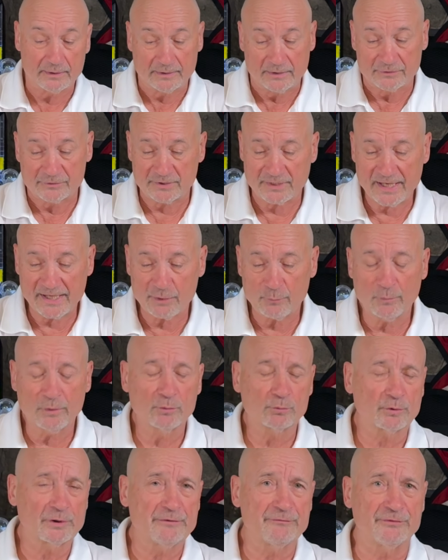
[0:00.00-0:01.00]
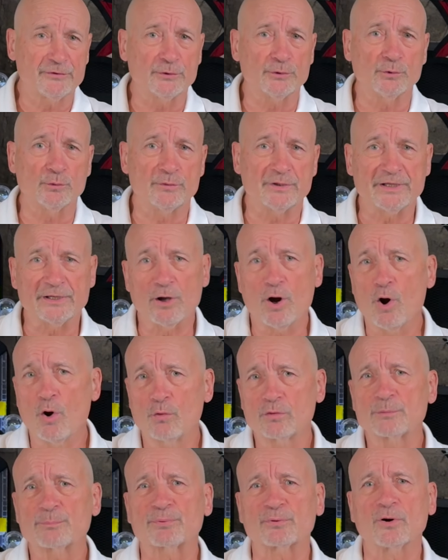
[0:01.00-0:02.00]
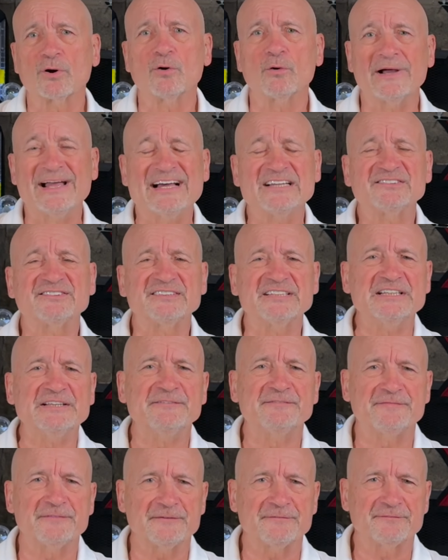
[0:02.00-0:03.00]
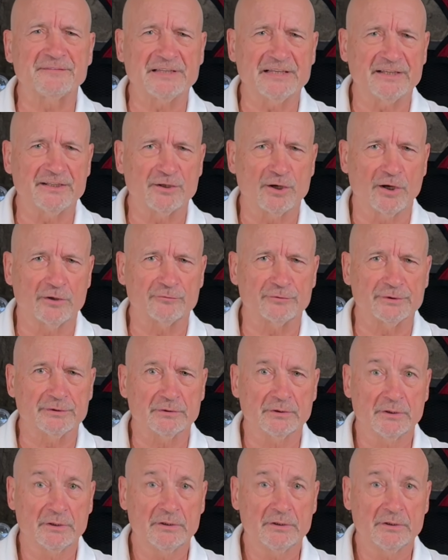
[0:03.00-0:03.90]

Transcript: Today we'll review the ODEPRO SD1500.